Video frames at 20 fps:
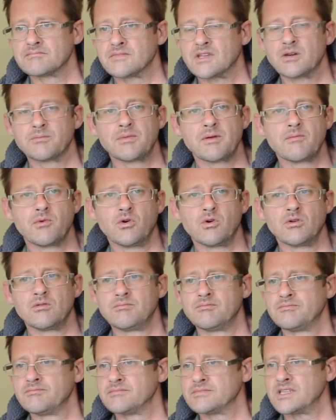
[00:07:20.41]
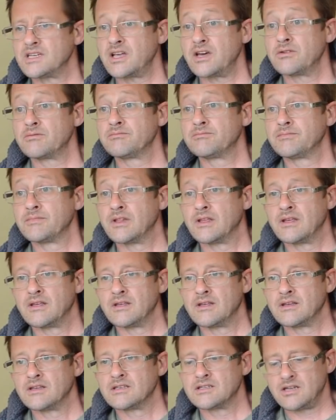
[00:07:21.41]
Could be more. Don't know.
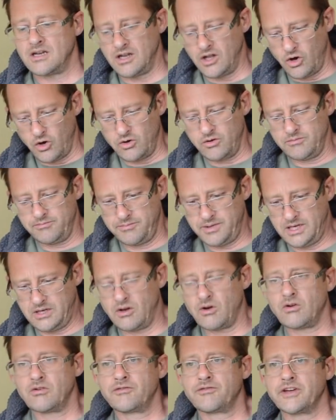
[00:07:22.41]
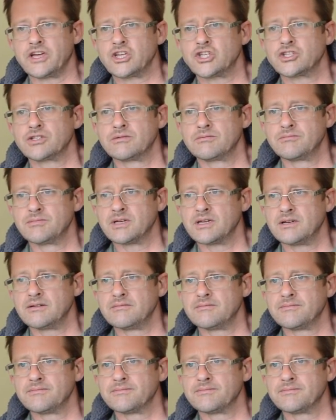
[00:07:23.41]
It's a big long fish, but